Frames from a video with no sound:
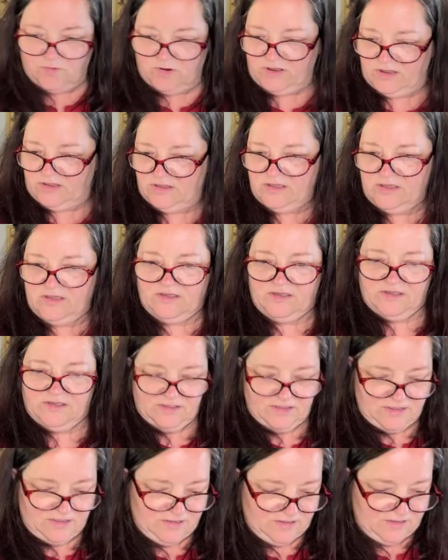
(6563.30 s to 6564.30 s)
He
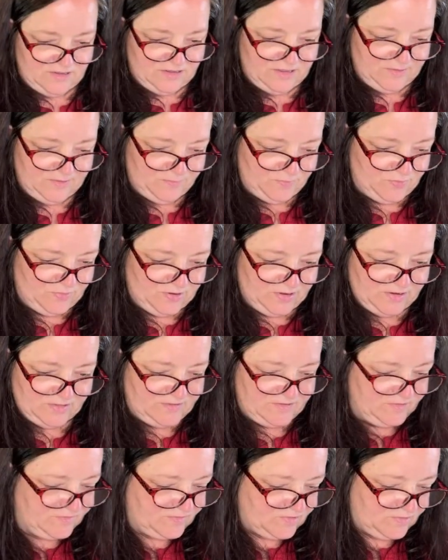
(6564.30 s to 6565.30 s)
pointed
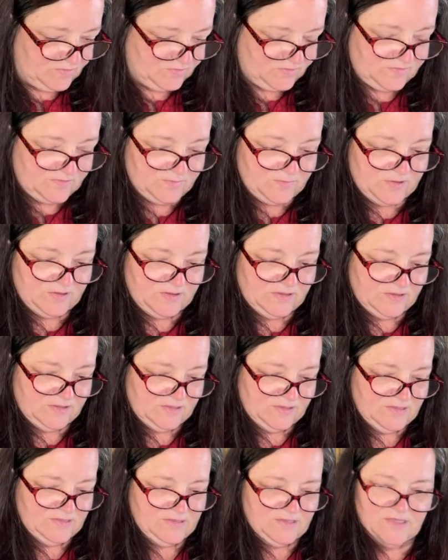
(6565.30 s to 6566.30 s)
these out to me.
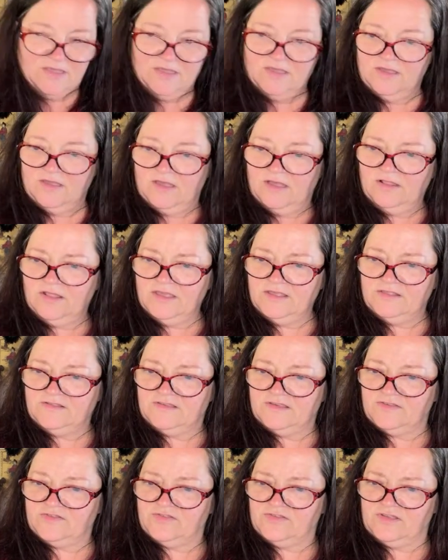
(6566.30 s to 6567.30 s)
I like
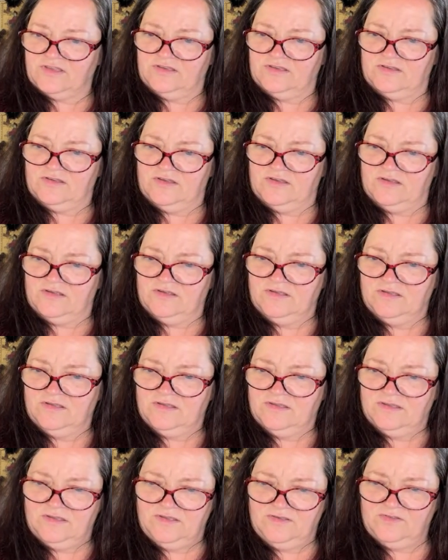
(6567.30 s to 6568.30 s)
the estate guy.
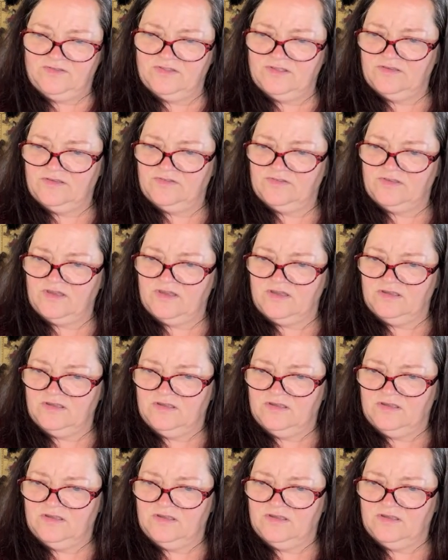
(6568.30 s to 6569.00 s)
He's a nice guy.